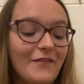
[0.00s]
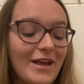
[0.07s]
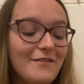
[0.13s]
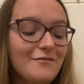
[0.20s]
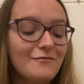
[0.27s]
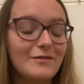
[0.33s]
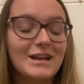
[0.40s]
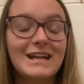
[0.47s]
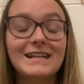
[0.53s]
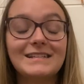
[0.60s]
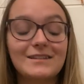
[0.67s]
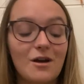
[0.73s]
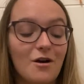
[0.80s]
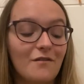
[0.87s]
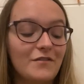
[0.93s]
favourite
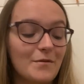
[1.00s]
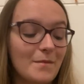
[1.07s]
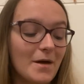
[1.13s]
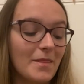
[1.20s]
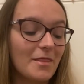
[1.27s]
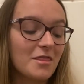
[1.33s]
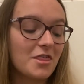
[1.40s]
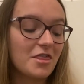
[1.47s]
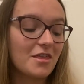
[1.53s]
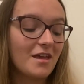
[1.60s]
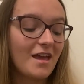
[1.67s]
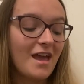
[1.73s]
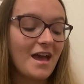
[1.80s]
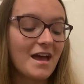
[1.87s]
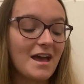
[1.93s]
reads of the month.
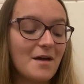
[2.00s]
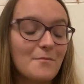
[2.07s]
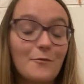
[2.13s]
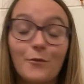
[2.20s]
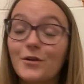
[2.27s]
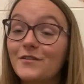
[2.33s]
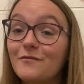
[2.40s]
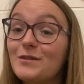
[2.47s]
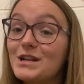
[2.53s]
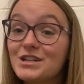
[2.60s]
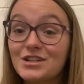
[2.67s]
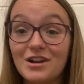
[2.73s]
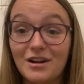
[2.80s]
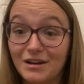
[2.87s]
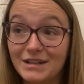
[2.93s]
One of
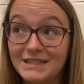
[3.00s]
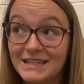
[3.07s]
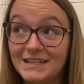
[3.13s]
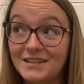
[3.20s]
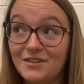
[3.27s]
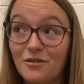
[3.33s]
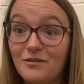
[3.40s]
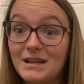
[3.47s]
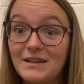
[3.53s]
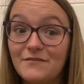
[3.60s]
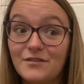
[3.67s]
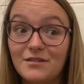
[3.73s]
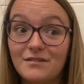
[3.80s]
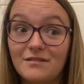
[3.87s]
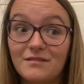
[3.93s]
which I didn't
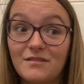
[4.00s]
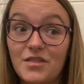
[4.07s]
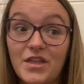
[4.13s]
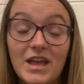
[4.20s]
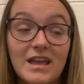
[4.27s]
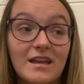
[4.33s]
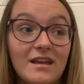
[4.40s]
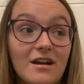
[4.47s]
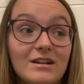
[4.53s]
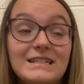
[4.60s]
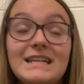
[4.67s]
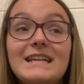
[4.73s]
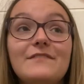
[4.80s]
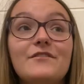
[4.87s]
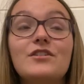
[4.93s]

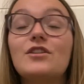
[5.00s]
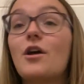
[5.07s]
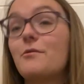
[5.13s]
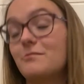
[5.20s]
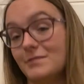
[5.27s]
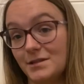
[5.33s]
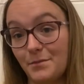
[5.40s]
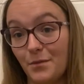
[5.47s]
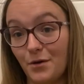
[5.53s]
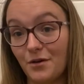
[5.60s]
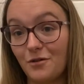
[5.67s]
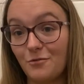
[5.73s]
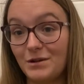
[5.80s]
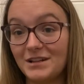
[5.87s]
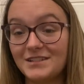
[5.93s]
even know it was a
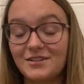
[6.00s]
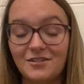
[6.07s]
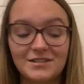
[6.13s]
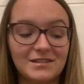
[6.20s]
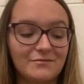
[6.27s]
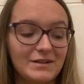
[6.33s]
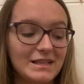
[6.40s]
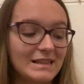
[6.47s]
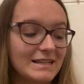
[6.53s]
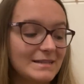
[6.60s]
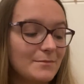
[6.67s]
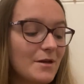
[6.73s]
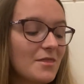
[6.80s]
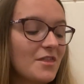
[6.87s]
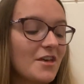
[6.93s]
book when I started reading this
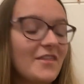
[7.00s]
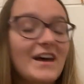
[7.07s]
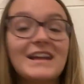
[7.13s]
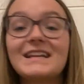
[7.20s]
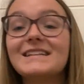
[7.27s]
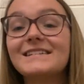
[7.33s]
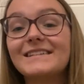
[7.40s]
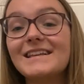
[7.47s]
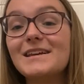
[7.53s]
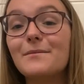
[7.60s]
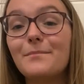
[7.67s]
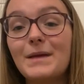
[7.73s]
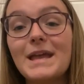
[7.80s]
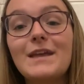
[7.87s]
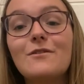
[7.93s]
month, and that is The
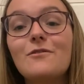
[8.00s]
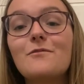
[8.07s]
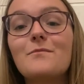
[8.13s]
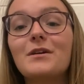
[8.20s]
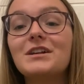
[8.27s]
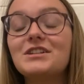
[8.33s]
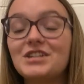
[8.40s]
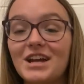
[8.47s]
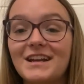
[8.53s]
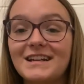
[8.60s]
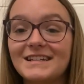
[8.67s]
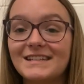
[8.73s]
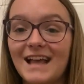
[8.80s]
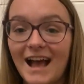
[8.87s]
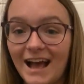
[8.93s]
Appeal by
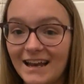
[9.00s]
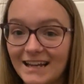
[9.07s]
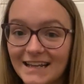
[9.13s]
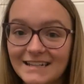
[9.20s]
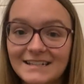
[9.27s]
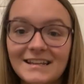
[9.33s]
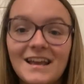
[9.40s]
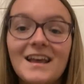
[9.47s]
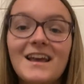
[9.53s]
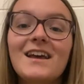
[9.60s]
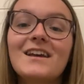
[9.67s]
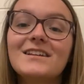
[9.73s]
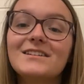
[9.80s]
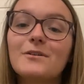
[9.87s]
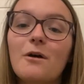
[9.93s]
Janice Hallett.
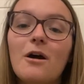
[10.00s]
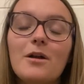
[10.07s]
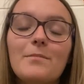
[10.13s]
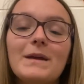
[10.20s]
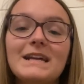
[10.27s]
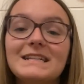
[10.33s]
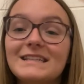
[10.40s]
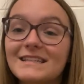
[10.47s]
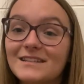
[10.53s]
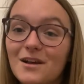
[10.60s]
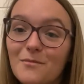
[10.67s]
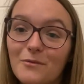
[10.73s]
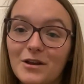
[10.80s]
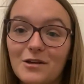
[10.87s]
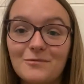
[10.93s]
So I picked this
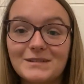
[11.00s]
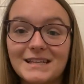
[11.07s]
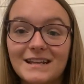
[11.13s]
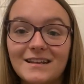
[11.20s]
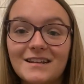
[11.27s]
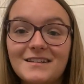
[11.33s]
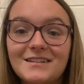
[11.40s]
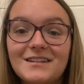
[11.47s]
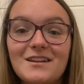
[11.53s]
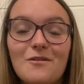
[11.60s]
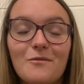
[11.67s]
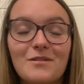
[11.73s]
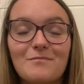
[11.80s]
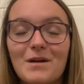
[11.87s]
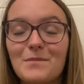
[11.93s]
up when I was in London
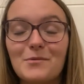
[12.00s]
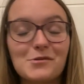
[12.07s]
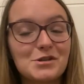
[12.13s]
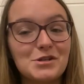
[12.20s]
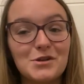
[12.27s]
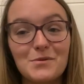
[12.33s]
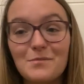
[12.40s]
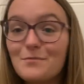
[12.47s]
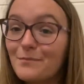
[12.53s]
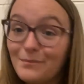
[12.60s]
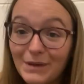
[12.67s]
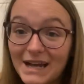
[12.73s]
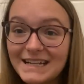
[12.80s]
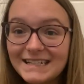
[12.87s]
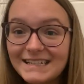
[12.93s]
with my BookTube
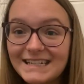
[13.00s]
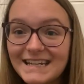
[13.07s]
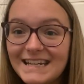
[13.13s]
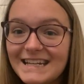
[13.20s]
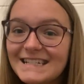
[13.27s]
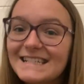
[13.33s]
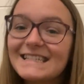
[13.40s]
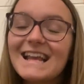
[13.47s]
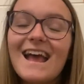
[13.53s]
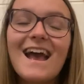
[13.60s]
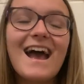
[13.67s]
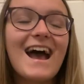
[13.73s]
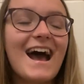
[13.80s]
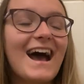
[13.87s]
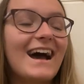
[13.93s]
besties,
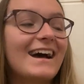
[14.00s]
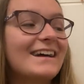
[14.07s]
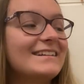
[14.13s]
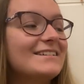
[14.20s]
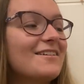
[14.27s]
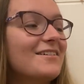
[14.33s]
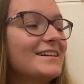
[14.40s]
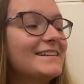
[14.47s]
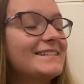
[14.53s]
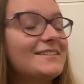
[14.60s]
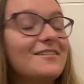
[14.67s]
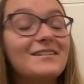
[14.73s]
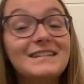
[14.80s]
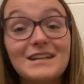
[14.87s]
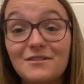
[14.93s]
and I
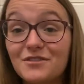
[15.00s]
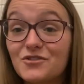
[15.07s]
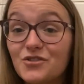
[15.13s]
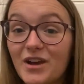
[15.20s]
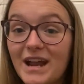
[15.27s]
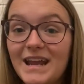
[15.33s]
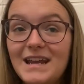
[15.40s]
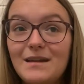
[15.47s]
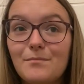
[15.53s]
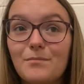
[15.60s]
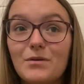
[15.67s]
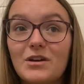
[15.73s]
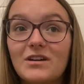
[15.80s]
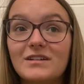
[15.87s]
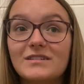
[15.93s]
started it on the train
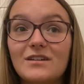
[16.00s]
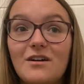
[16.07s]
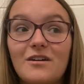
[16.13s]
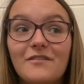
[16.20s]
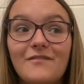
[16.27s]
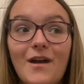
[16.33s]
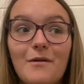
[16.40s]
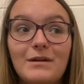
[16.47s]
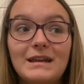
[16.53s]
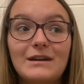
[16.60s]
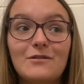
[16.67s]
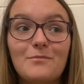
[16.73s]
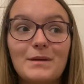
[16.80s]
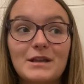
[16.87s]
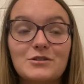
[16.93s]
because I felt a
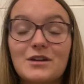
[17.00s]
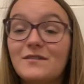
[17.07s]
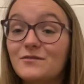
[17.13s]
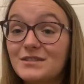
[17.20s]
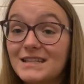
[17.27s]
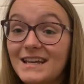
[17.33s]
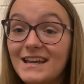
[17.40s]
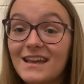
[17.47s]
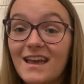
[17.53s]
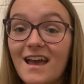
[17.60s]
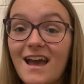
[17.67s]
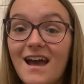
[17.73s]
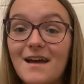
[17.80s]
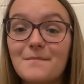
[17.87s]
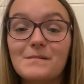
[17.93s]
little bit travel sick
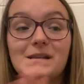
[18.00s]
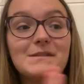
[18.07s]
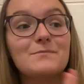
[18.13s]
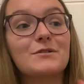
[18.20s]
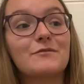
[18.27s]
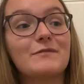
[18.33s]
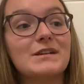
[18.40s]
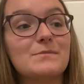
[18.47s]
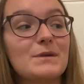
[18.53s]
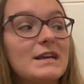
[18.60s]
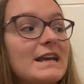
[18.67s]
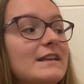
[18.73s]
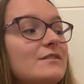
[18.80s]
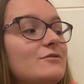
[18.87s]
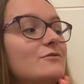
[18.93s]
and didn't want to read on my
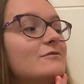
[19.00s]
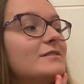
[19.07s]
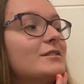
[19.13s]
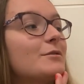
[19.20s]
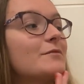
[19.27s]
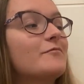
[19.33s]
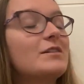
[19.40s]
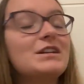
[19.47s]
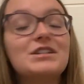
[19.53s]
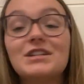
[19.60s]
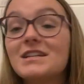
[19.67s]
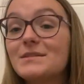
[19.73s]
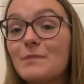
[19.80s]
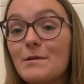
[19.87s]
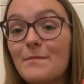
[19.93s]
Kindle. So I reached
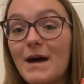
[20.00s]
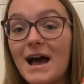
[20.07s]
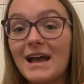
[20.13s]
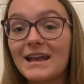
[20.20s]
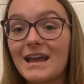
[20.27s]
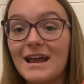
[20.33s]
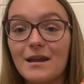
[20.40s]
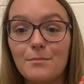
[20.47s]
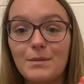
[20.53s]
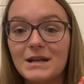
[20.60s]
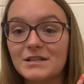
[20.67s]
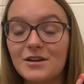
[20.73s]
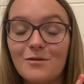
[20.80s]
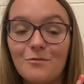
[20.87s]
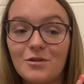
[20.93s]
into my bag and
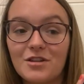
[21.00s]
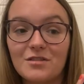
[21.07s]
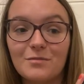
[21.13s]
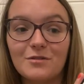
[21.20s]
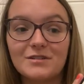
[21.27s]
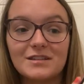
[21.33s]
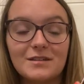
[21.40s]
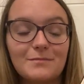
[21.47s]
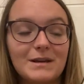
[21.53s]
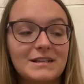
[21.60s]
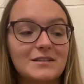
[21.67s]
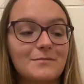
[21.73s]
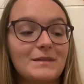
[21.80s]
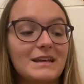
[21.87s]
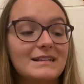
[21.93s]
picked up one of the books I
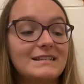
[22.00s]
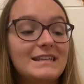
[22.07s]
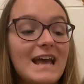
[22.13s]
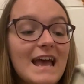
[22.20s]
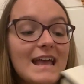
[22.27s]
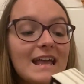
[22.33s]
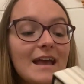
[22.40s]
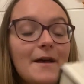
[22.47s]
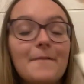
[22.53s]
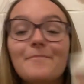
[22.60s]
picked up that day,